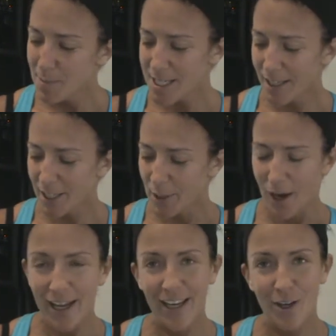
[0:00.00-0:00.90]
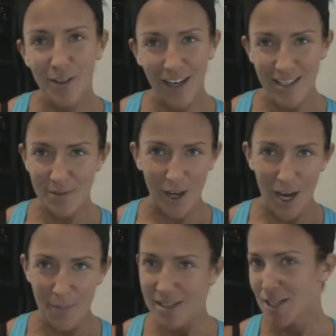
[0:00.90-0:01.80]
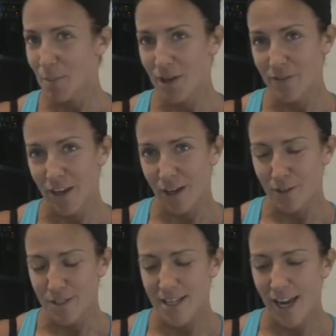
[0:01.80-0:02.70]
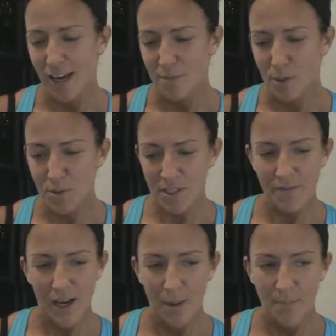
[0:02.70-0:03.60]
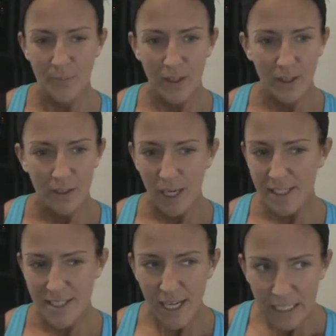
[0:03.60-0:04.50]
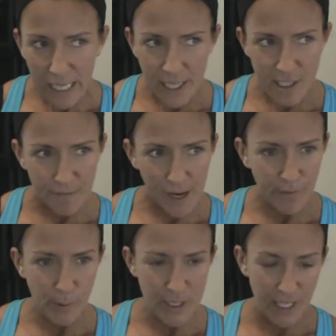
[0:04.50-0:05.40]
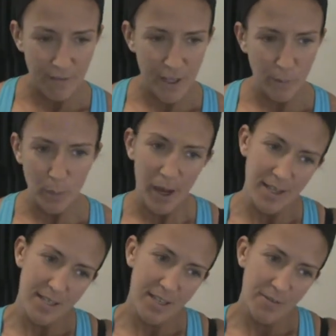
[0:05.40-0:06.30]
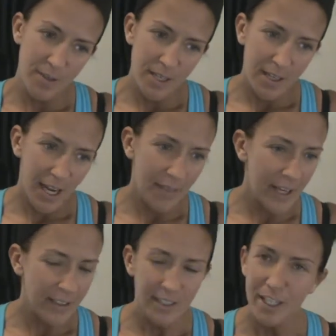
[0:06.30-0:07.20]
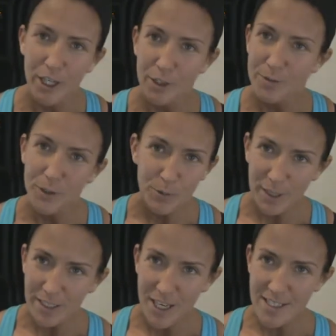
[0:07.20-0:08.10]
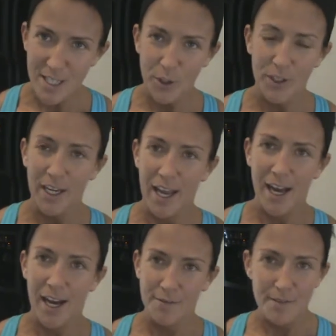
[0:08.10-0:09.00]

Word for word: I'm telling you, I get all kinds of comments on my videos and most of them I'd say 95% of them are positive. And then, you know, you realize that you're going to have